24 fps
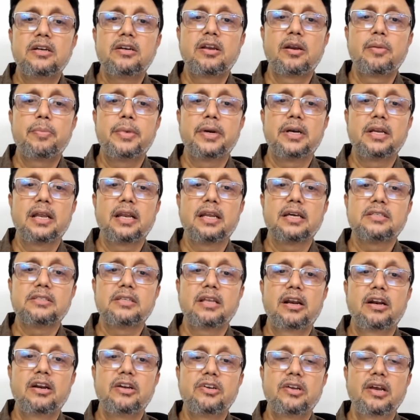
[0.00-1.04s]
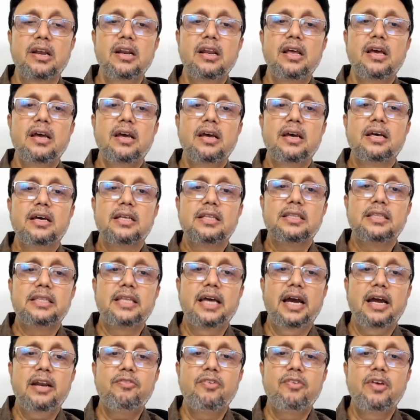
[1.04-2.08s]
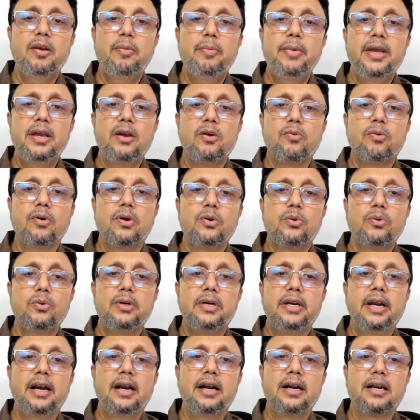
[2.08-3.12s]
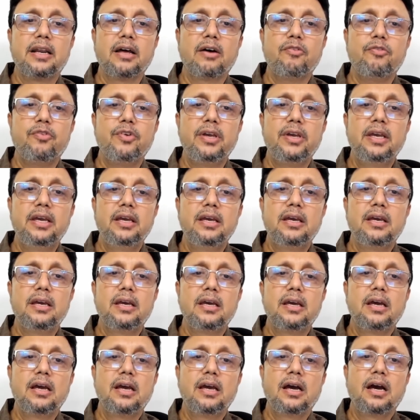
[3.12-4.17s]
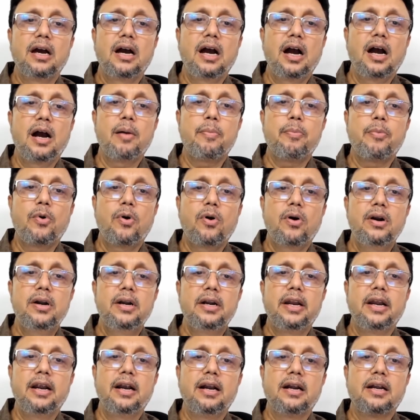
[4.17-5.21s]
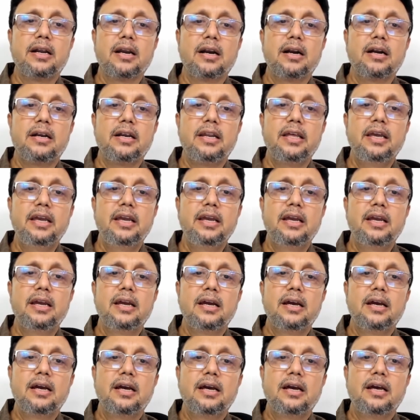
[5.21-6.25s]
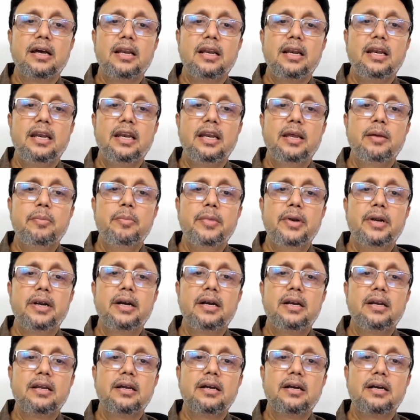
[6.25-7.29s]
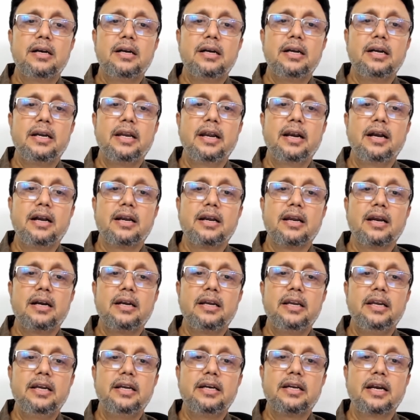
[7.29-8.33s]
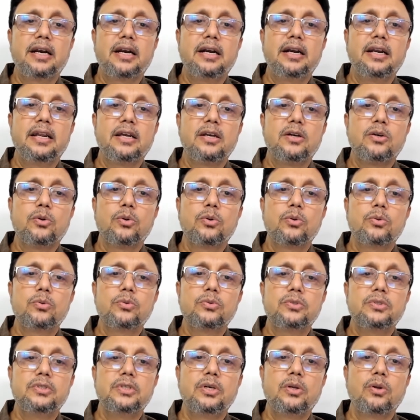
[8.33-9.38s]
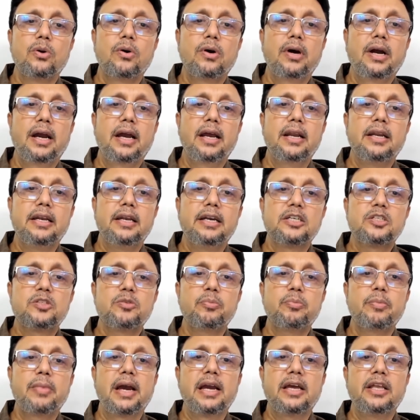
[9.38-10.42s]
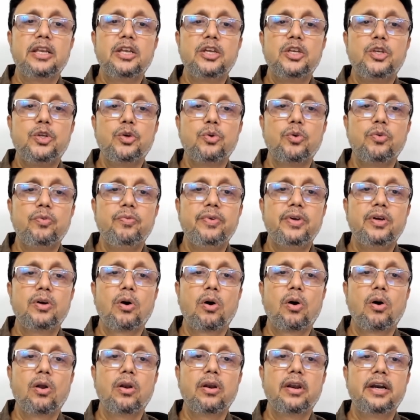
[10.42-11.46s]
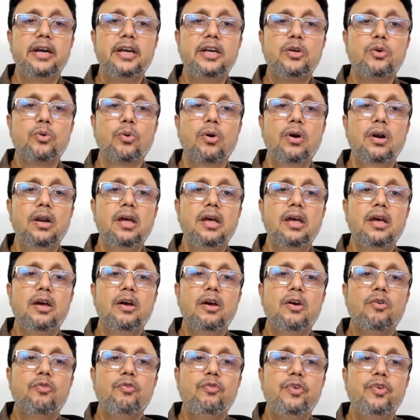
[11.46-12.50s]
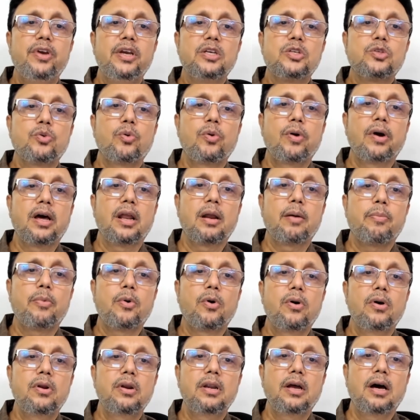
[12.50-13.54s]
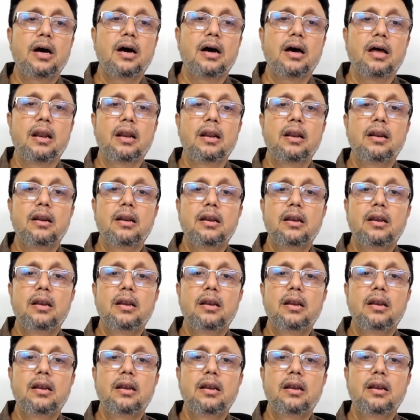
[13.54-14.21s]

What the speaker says: centripetal acceleration, that will be equal to delta V upon delta t, limit delta t tending to 0, and its magnitude we already told, V square upon R.